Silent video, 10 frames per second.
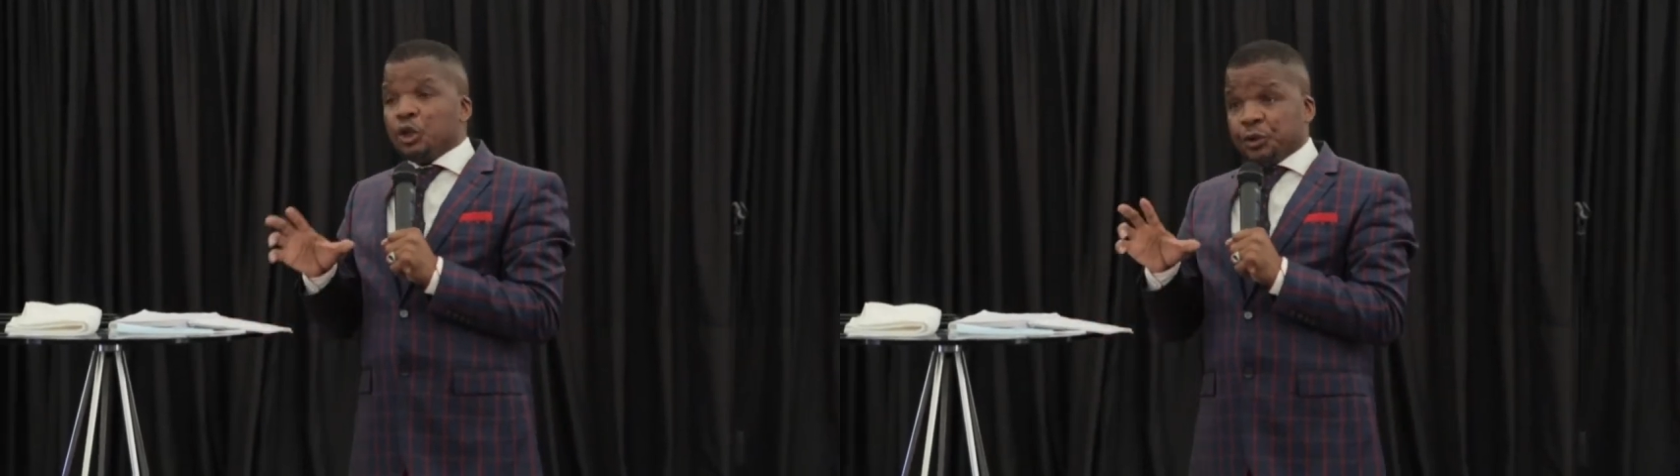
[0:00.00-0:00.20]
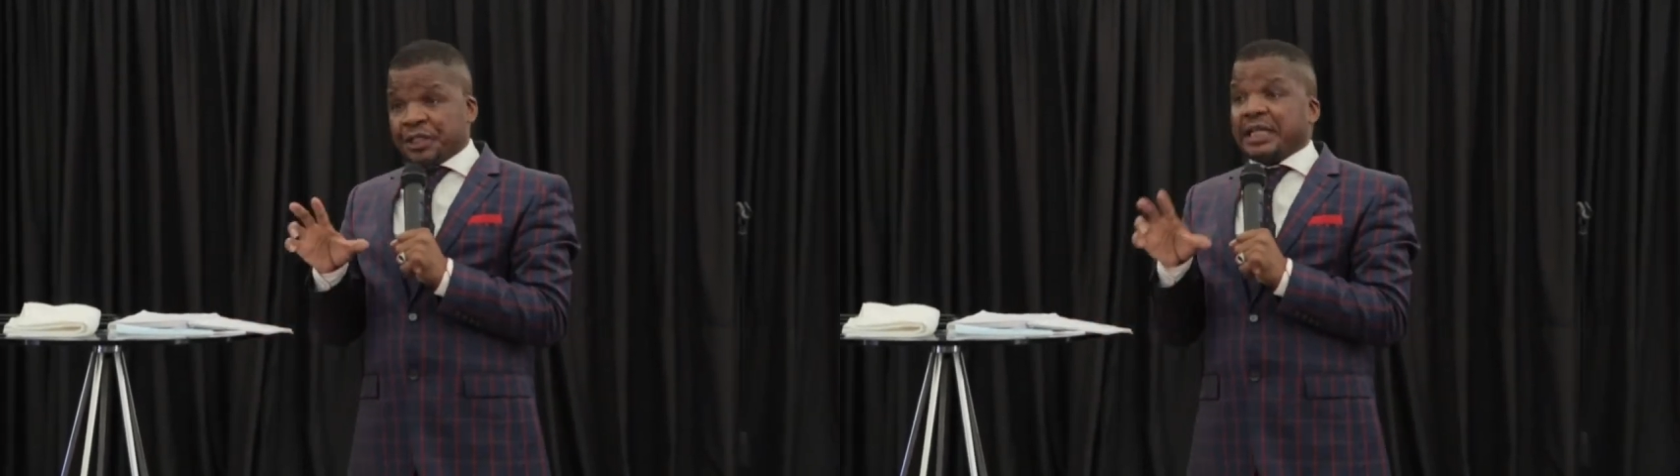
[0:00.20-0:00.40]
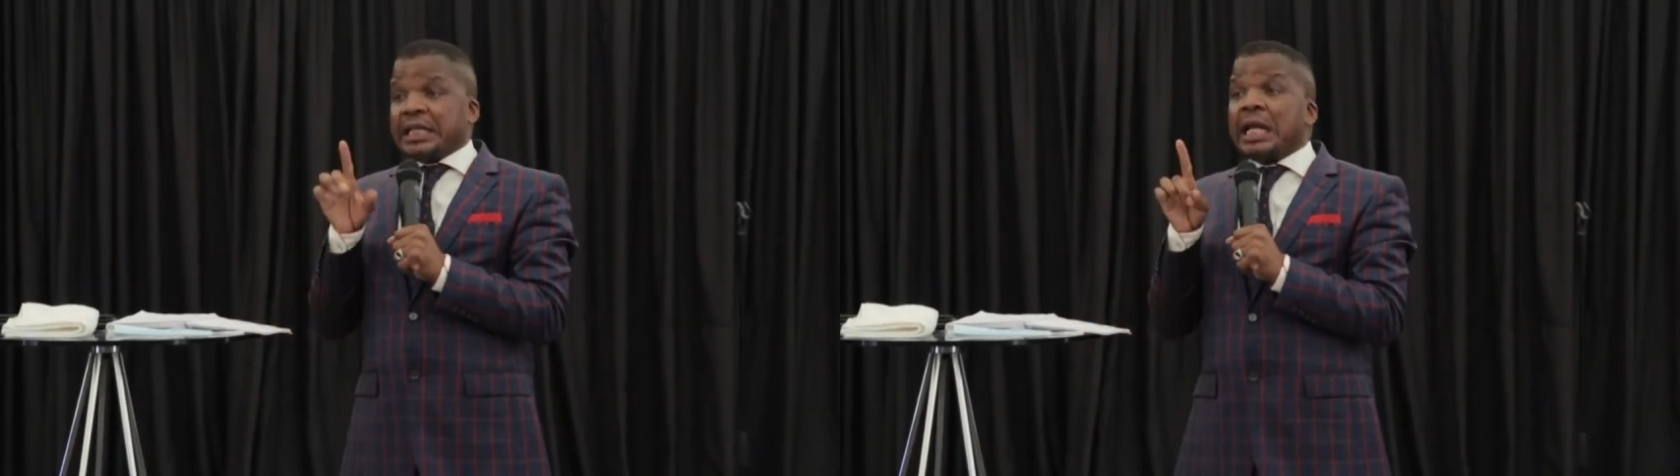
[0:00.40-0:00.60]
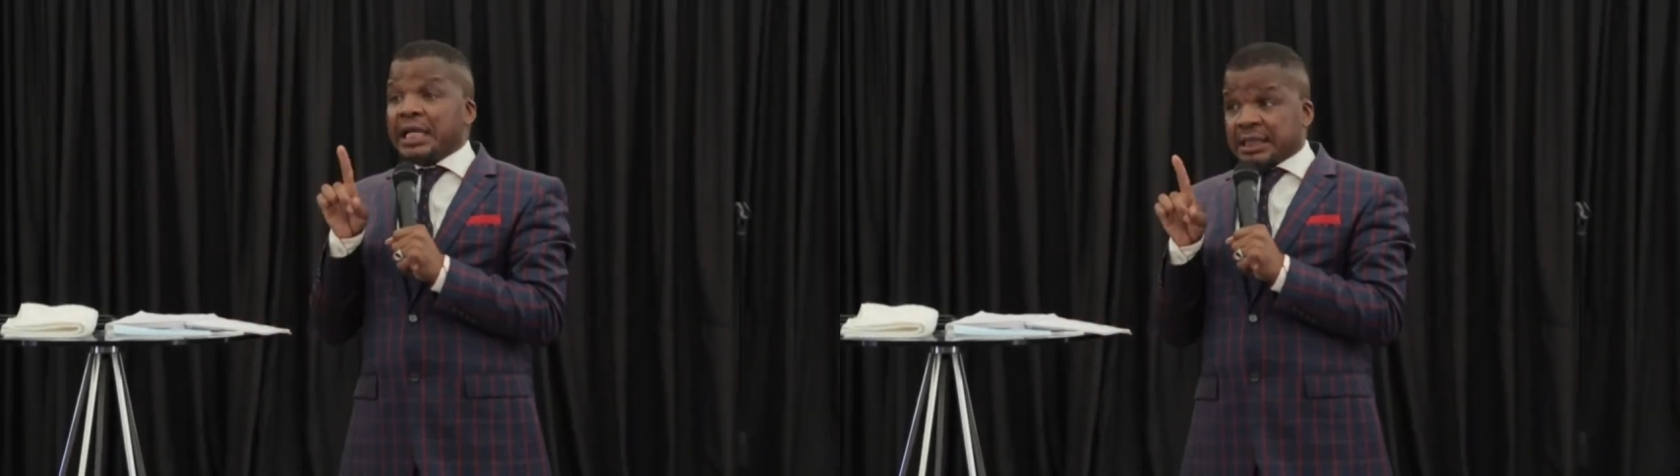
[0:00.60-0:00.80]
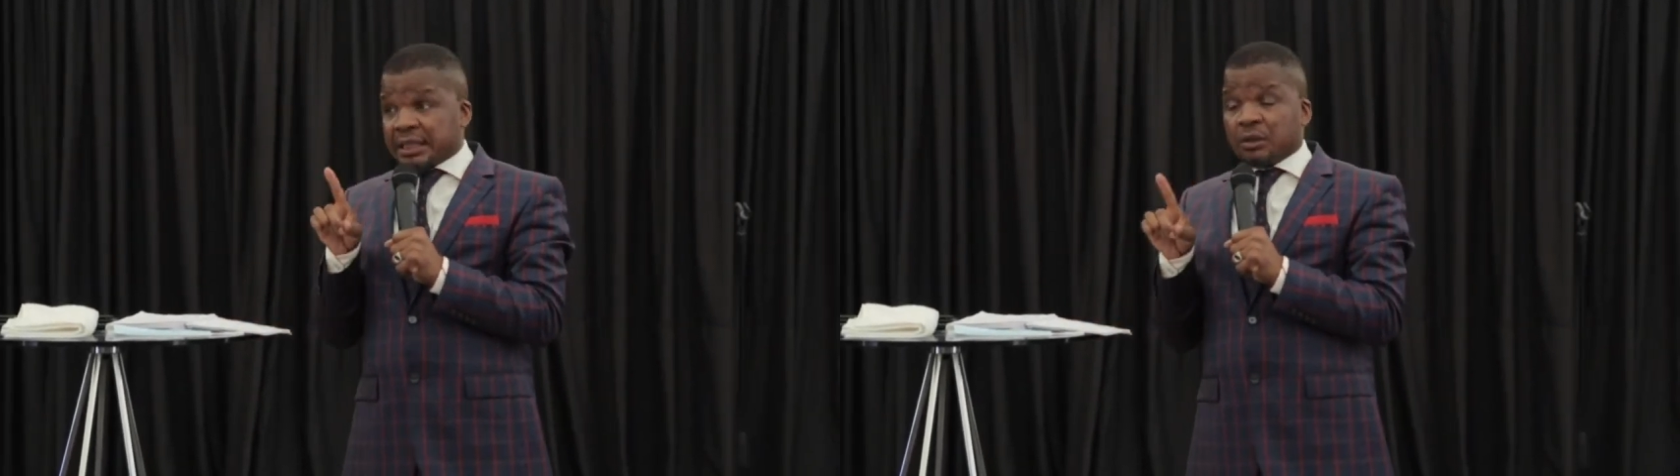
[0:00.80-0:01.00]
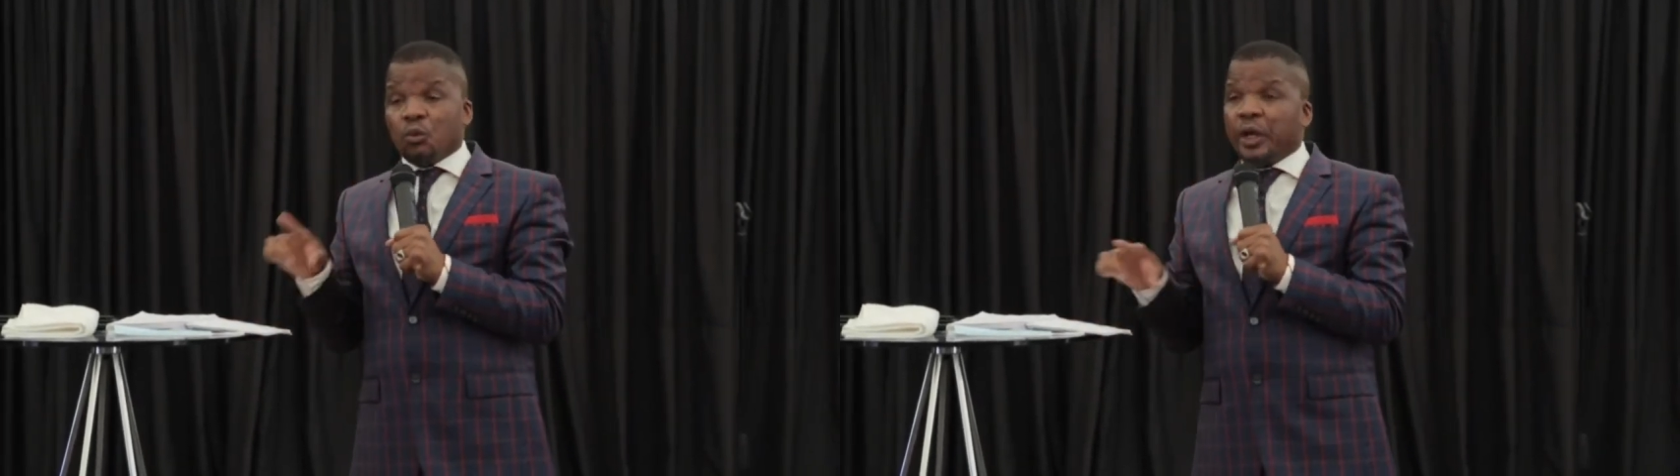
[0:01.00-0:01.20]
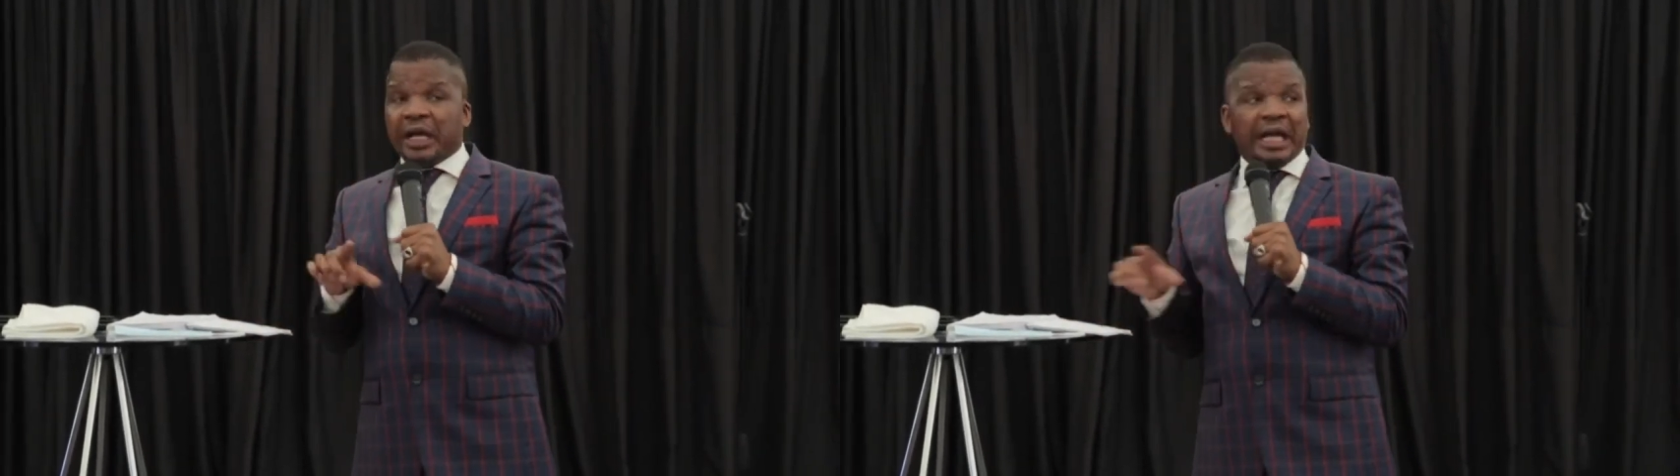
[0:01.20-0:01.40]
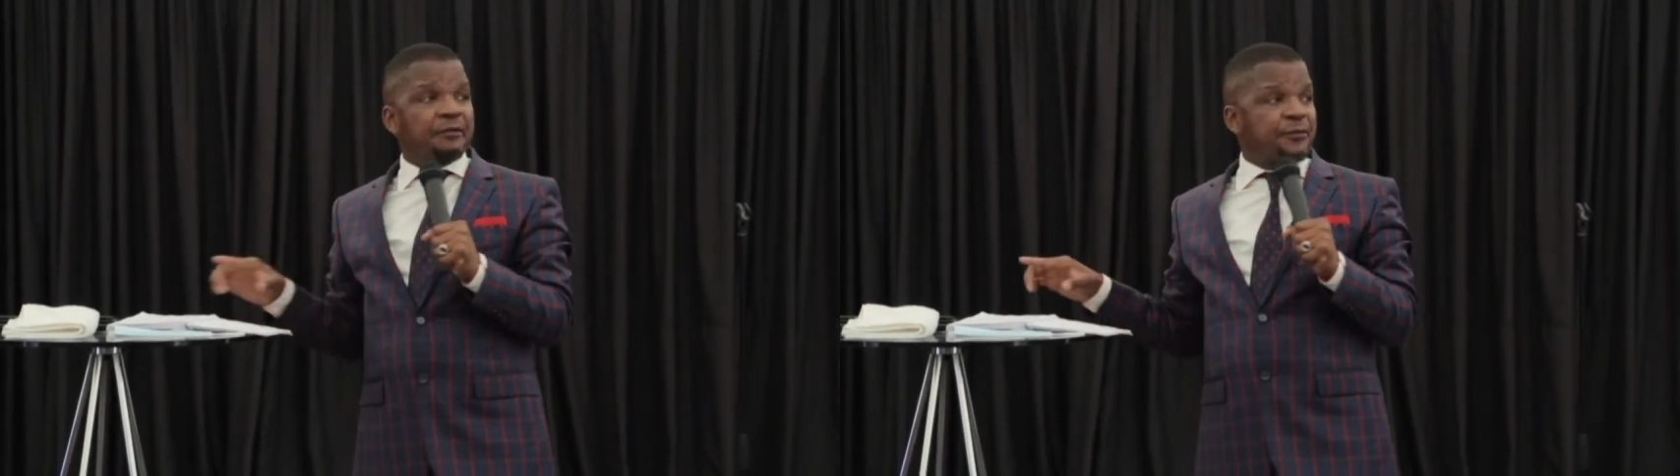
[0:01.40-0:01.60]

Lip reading: You see, the reason we have